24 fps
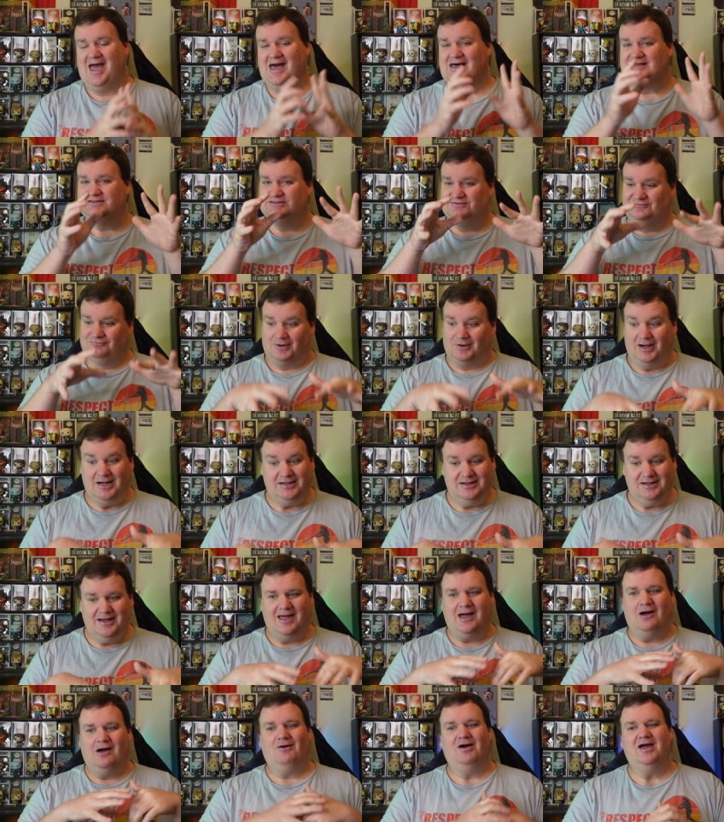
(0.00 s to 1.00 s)
As of right
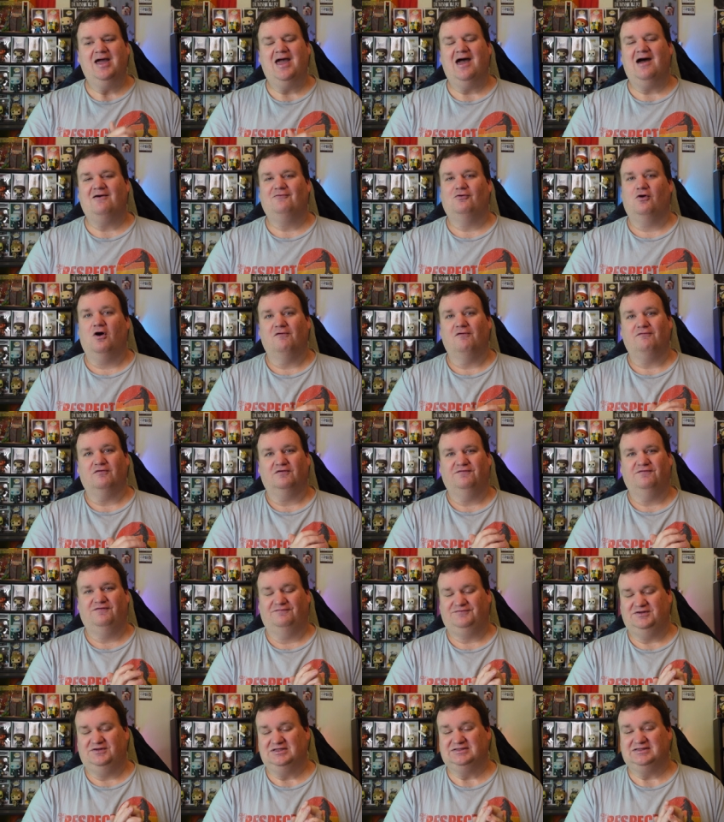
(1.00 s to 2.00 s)
now, I have over
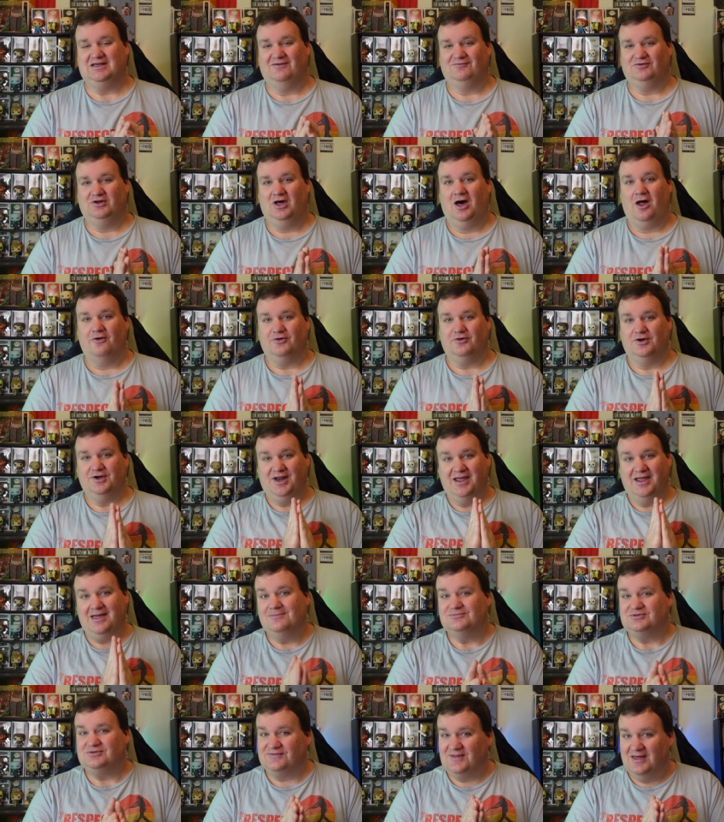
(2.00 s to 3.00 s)
5,700
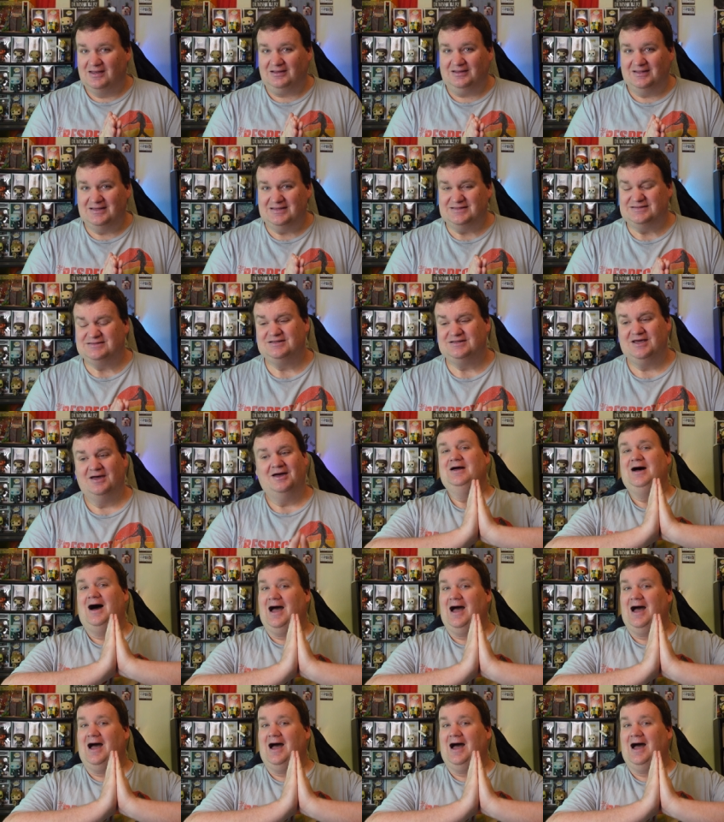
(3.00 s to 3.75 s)
names on that list.